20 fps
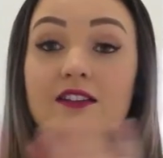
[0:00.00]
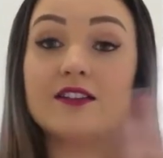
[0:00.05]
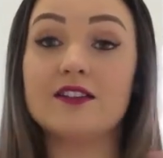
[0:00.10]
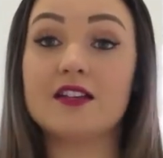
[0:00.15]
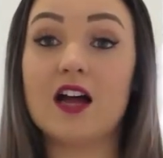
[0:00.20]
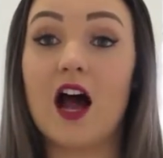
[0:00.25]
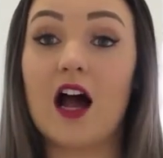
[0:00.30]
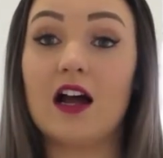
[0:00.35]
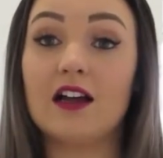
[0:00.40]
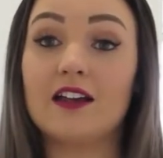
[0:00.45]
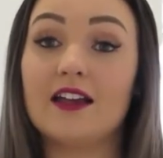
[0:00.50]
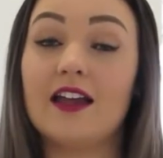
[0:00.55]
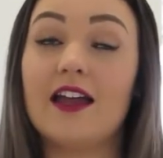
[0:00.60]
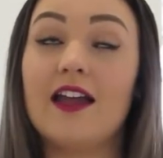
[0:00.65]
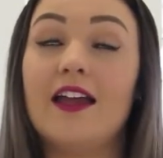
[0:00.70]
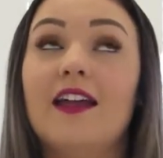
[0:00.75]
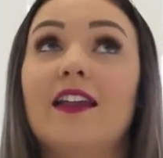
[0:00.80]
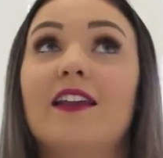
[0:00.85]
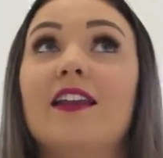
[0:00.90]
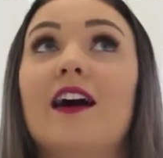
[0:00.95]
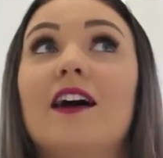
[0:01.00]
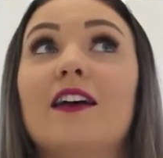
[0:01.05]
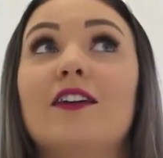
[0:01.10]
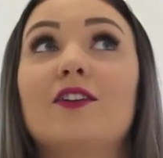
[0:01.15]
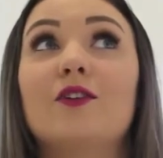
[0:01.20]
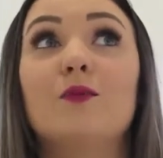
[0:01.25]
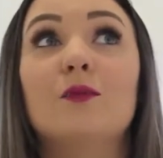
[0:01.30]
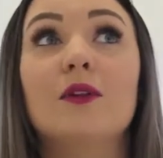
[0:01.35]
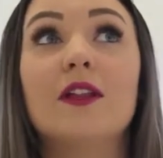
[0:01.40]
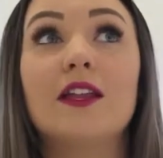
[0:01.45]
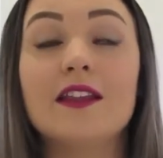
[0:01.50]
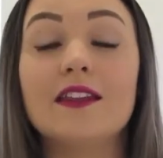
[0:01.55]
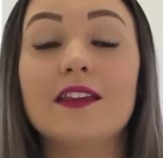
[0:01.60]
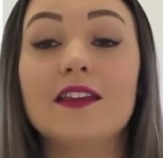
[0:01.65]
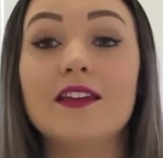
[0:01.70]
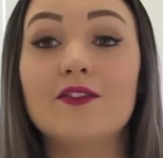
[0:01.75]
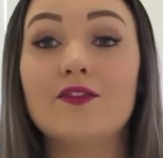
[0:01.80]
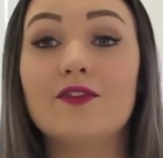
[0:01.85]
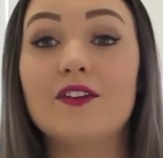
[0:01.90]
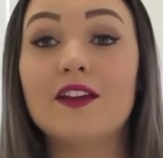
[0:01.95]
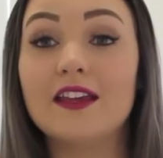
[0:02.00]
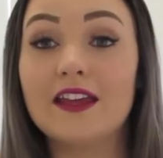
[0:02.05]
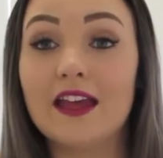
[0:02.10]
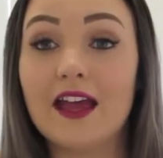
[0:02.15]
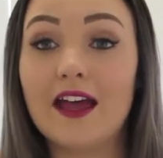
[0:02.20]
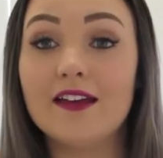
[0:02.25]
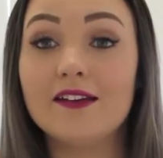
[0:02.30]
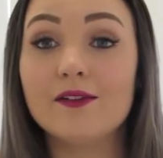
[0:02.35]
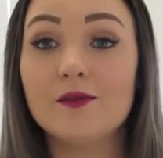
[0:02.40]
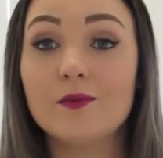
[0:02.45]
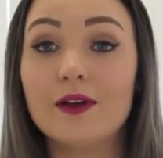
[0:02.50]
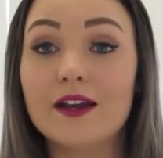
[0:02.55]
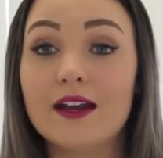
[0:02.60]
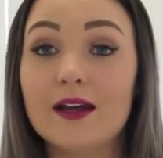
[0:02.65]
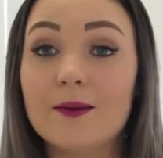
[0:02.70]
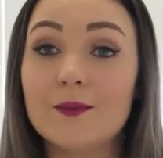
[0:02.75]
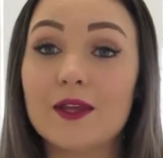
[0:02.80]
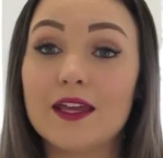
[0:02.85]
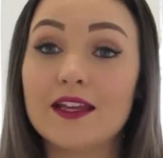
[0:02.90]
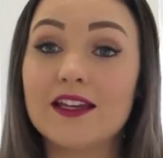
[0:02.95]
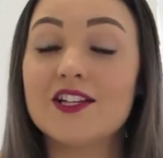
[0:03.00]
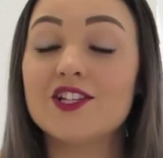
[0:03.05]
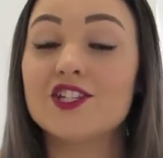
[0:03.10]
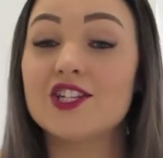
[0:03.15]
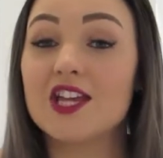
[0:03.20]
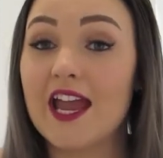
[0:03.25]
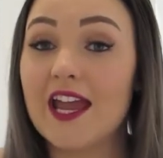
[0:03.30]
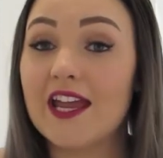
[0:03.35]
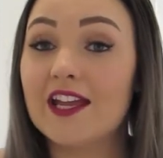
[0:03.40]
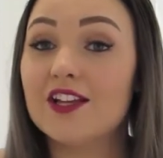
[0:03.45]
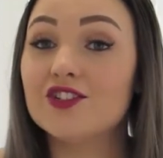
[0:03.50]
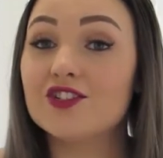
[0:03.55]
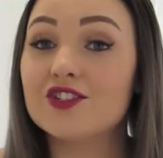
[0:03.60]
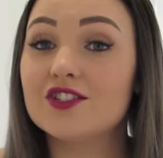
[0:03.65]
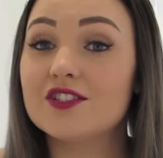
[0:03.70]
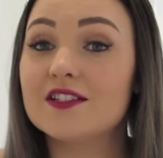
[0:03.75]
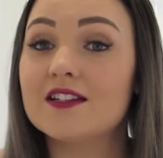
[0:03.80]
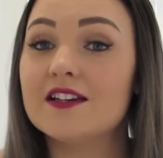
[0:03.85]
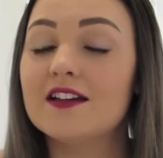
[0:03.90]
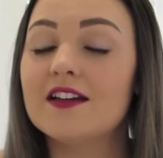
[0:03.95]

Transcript: dark and I completely forget when I'm getting changed